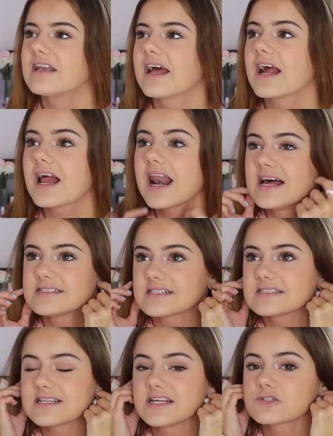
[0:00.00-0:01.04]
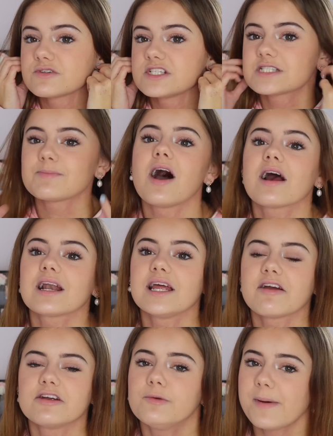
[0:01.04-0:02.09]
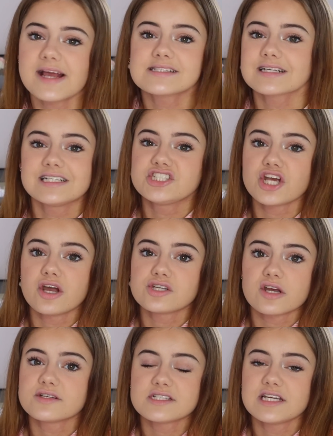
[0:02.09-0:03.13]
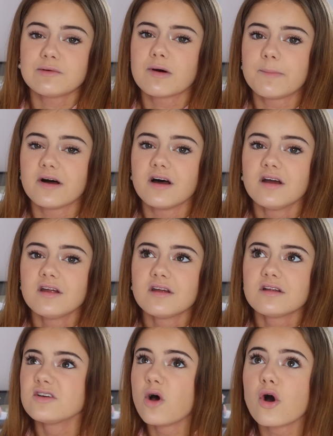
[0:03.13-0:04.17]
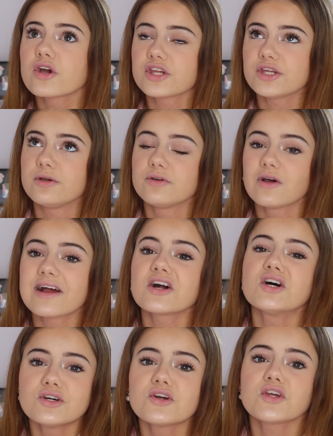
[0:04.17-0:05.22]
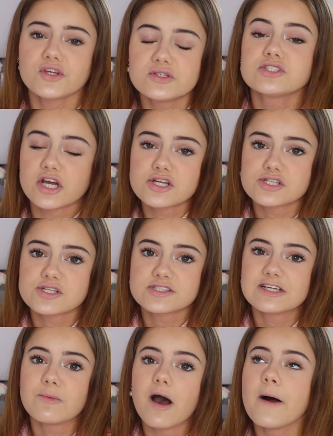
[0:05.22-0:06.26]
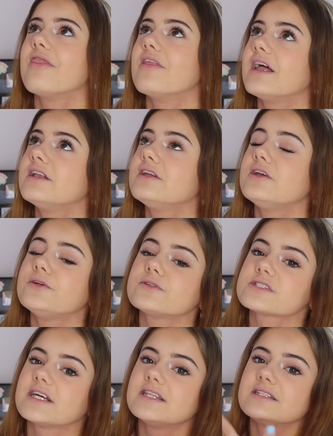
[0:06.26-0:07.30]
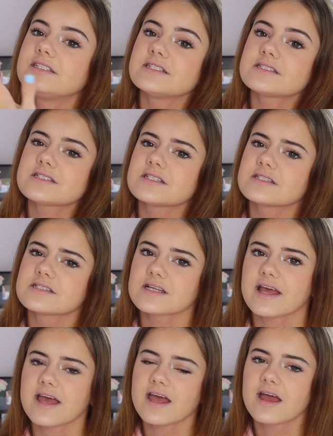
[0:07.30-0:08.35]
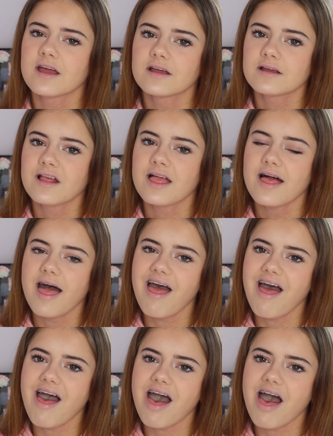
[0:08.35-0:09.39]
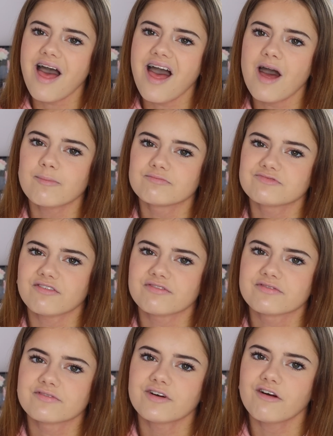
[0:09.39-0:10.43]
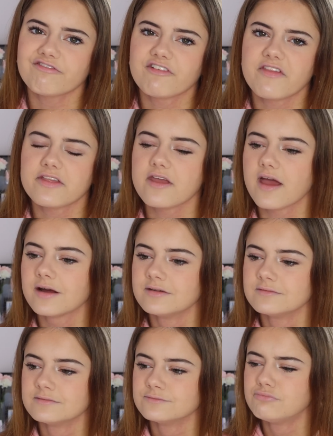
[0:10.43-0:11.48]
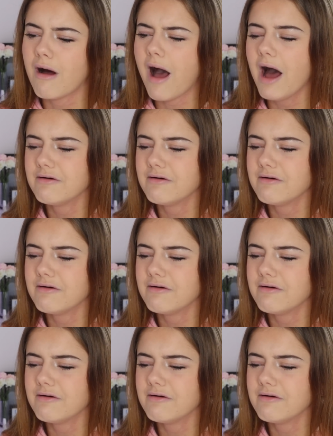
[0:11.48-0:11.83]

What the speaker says: and like Claire's accessories sparklier. You're basically JoJo Siwa, but not cute. You're like uncute JoJo Siwa. And then you just, in the distance, hear, help! Ruff, ruff, and then you hear, and